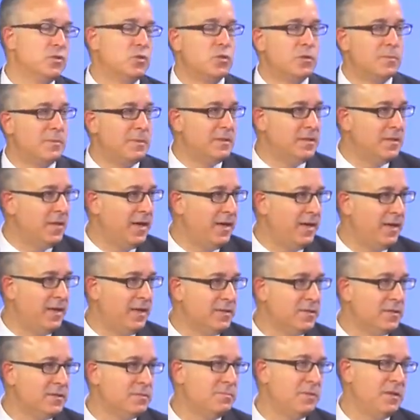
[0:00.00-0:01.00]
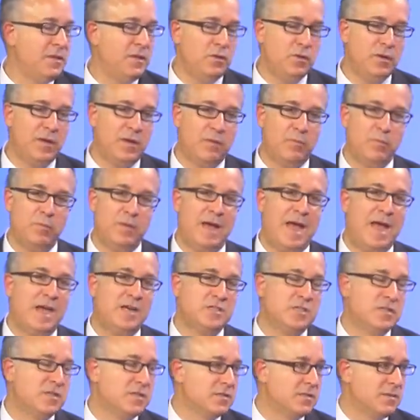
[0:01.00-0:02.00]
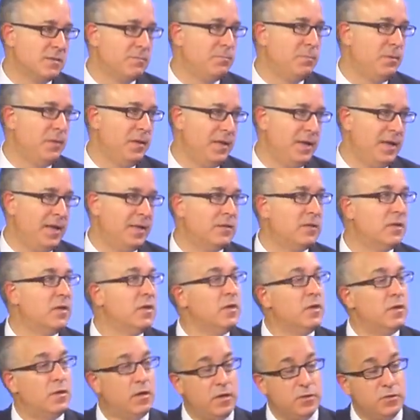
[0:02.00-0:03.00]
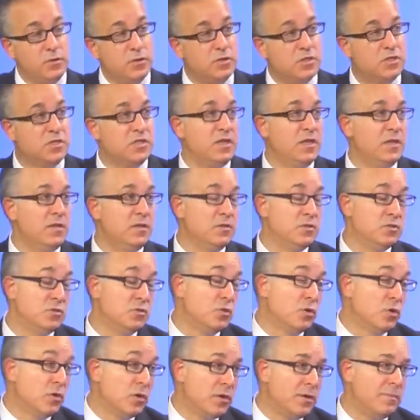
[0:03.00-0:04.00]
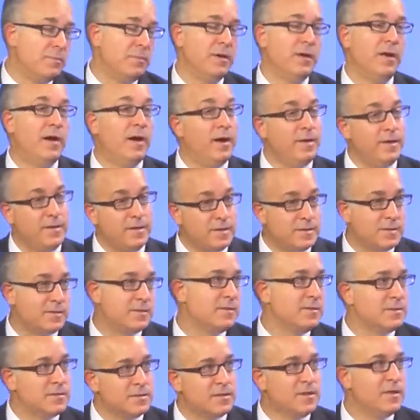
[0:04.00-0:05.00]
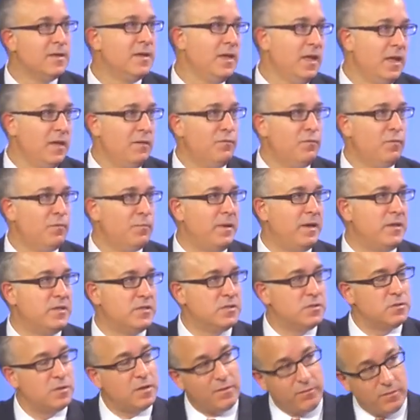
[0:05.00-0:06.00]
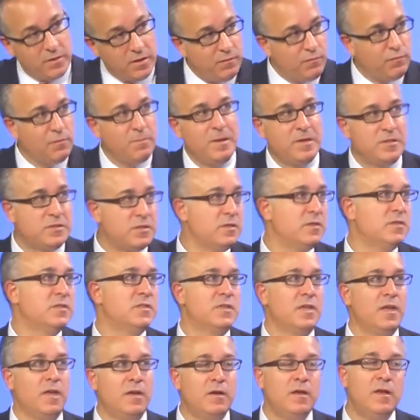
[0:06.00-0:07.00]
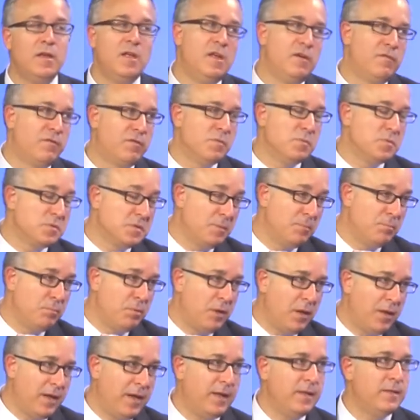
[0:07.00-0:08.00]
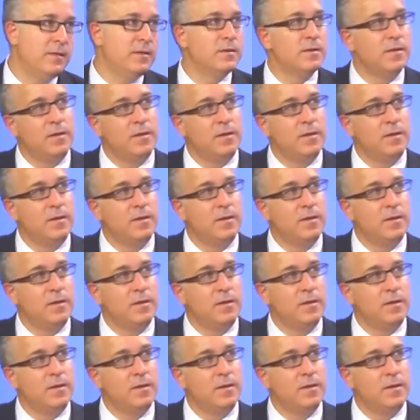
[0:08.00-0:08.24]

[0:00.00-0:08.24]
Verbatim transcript: dermatitis, meaning mm-hmm. you get a reaction to some plant on your skin is derm, and itis is inflammation. So you have an inflammation on your skin from some plant,